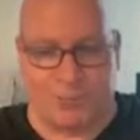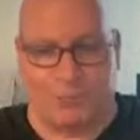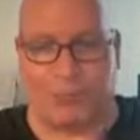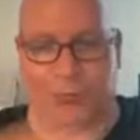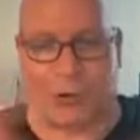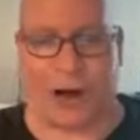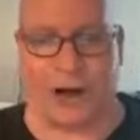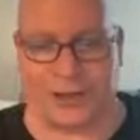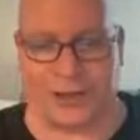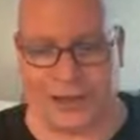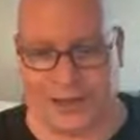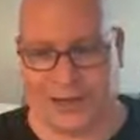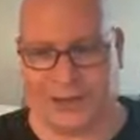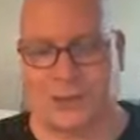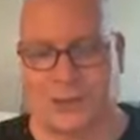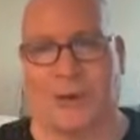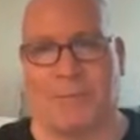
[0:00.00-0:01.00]
to broaden it
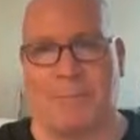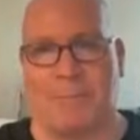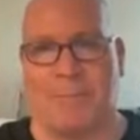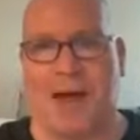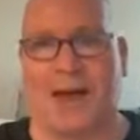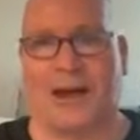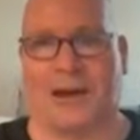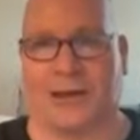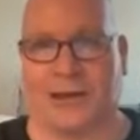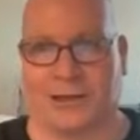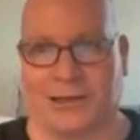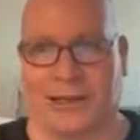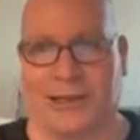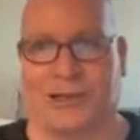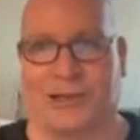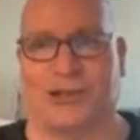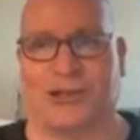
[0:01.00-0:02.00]
into a meta
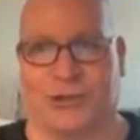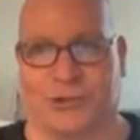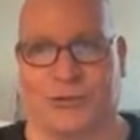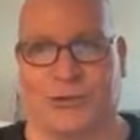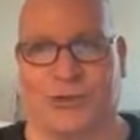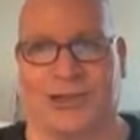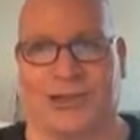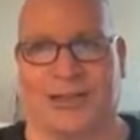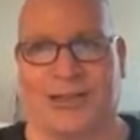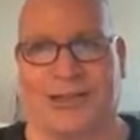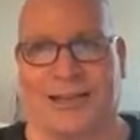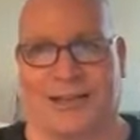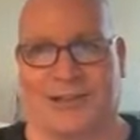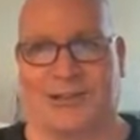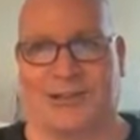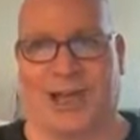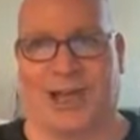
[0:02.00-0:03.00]
issue
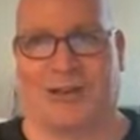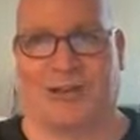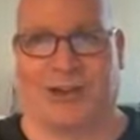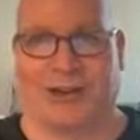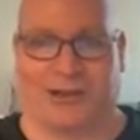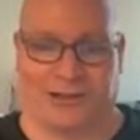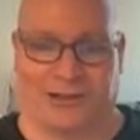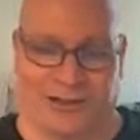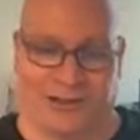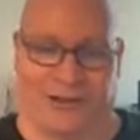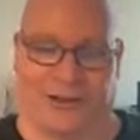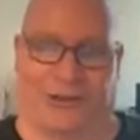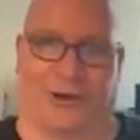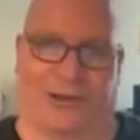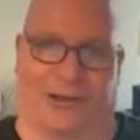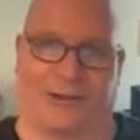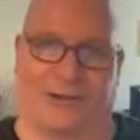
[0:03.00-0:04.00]
instead of a, you
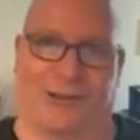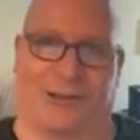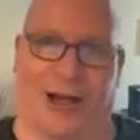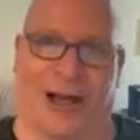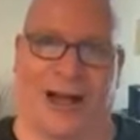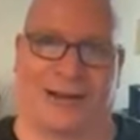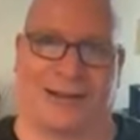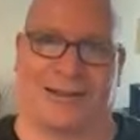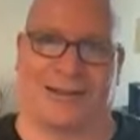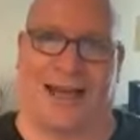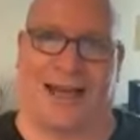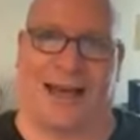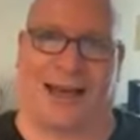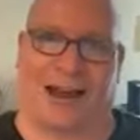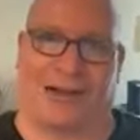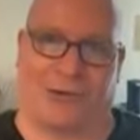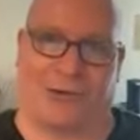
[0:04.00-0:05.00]
know,
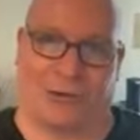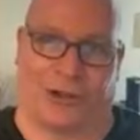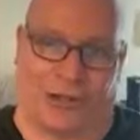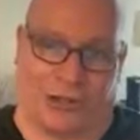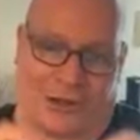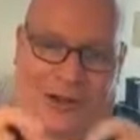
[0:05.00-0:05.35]
lockdown. I've only